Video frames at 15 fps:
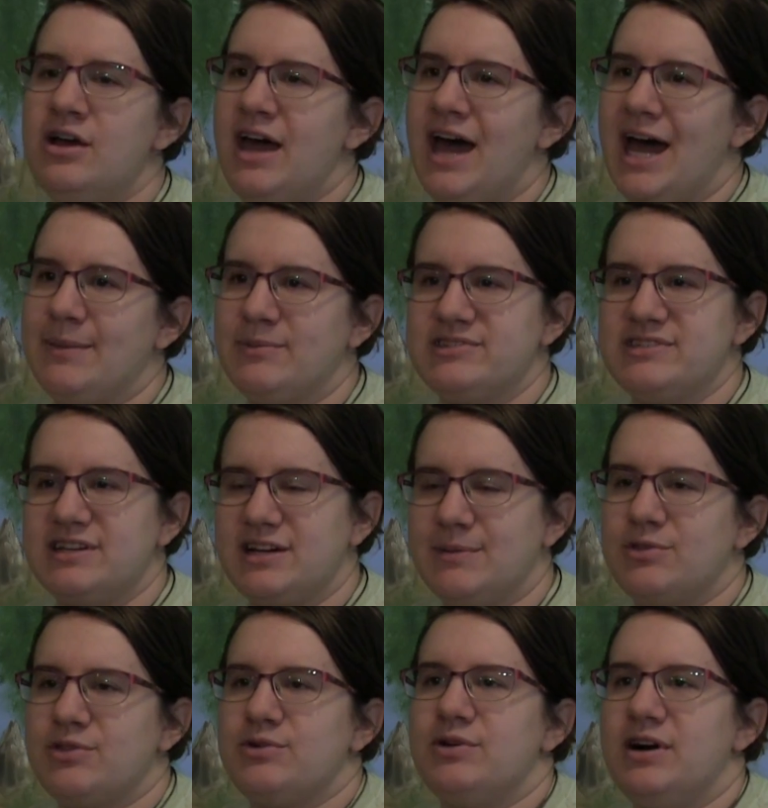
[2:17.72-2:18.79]
Animals that
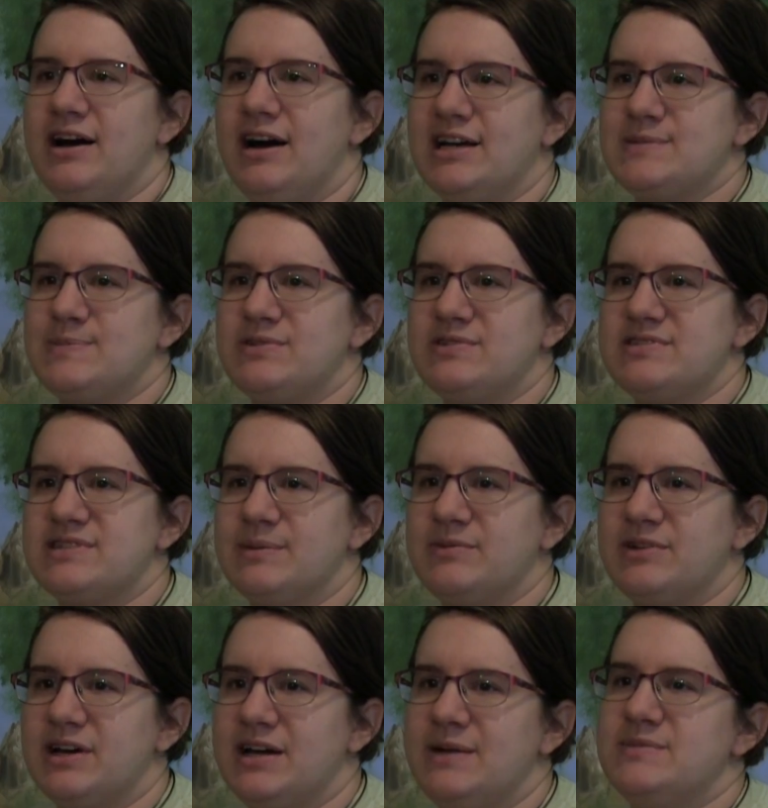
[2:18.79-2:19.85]
come through our hospitals
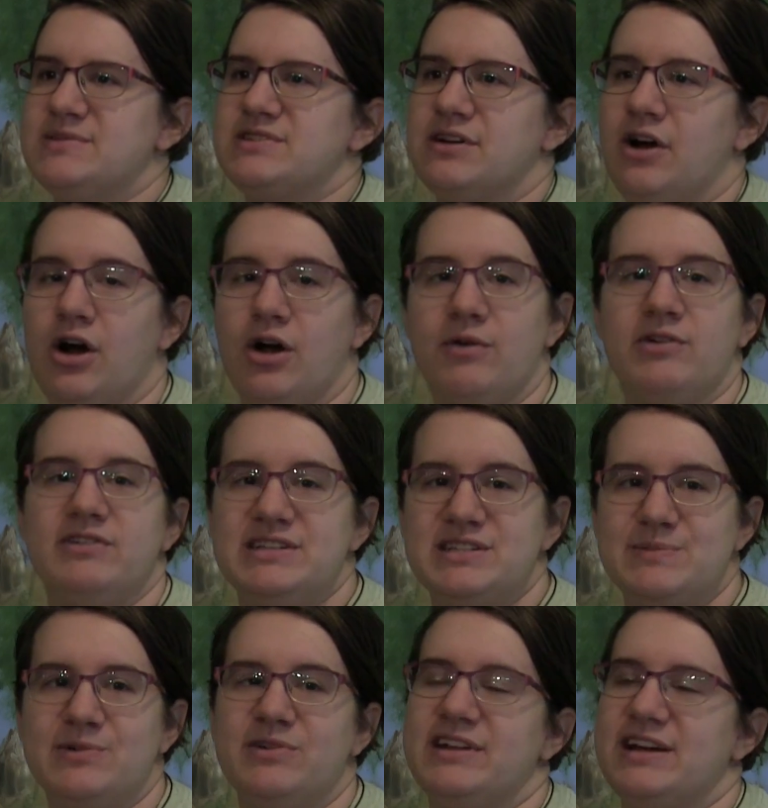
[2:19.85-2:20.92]
sometimes are
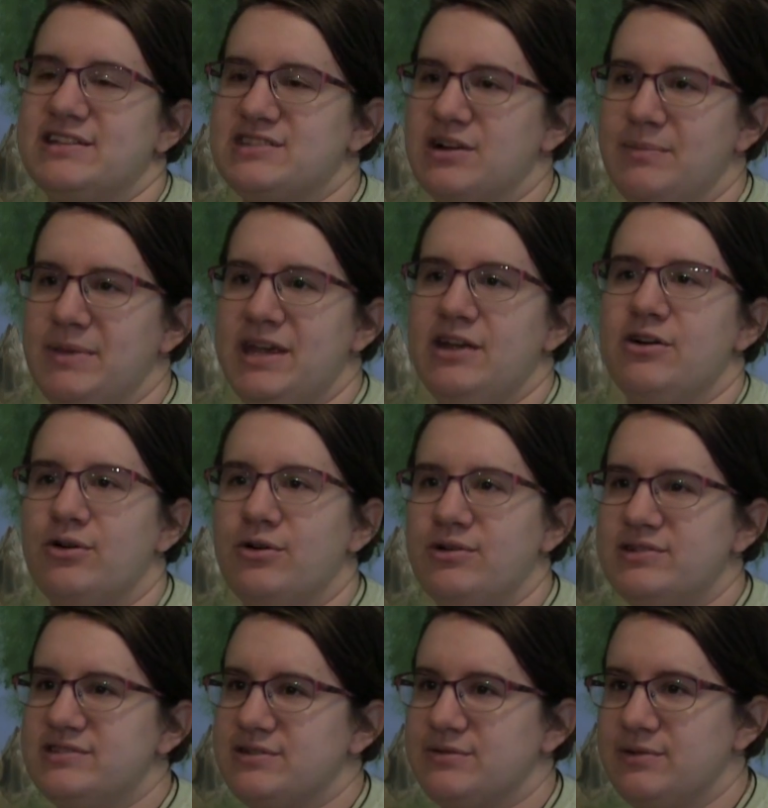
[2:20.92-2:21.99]
releasable, and that's our main goal,
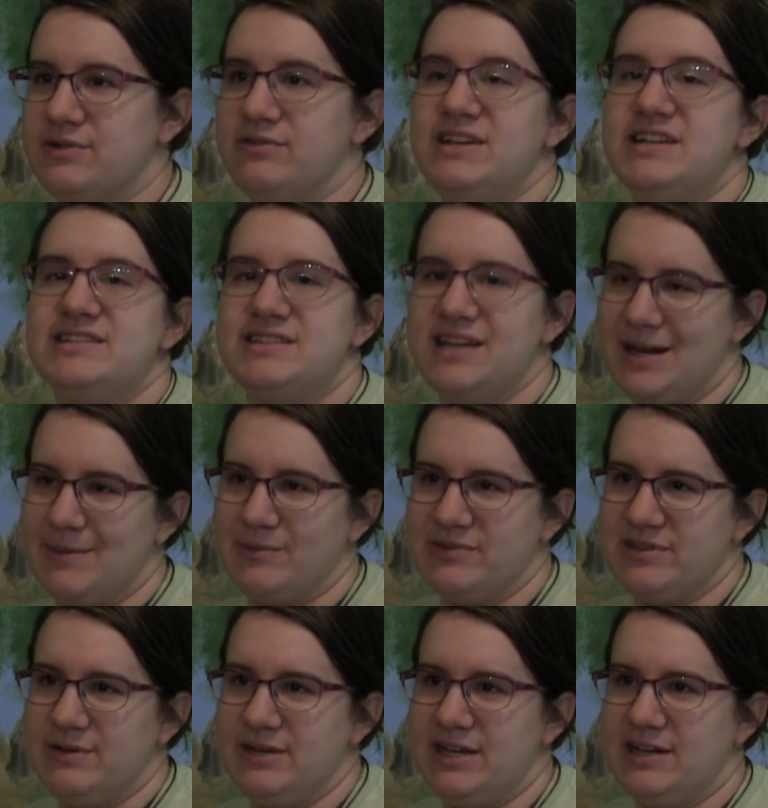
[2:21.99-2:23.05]
is to release the animals
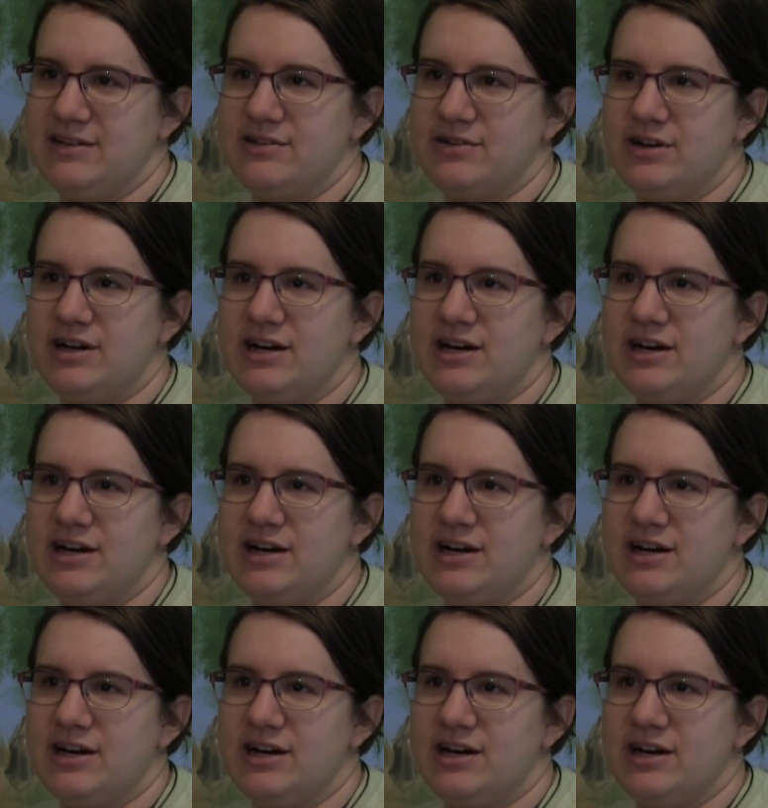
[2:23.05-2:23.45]
that we get into our